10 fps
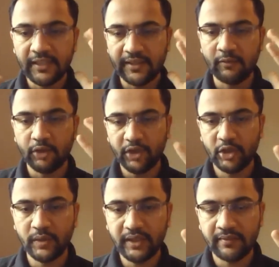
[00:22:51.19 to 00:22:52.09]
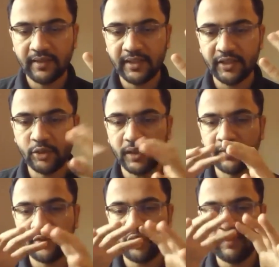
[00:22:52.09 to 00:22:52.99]
then what you're doing is that you
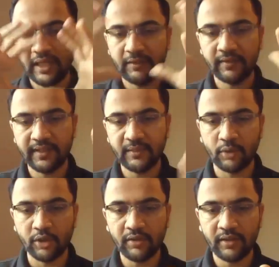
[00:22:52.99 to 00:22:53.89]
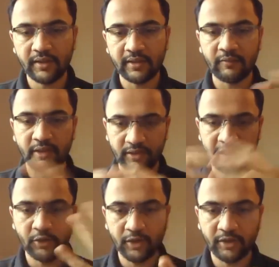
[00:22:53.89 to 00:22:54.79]
assume you have a scene model that
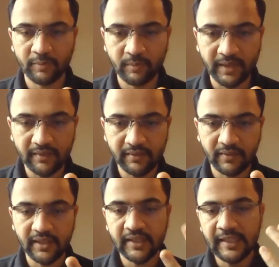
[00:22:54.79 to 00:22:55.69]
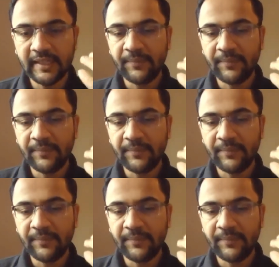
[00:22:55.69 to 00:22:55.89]
you're trying to optimize, right?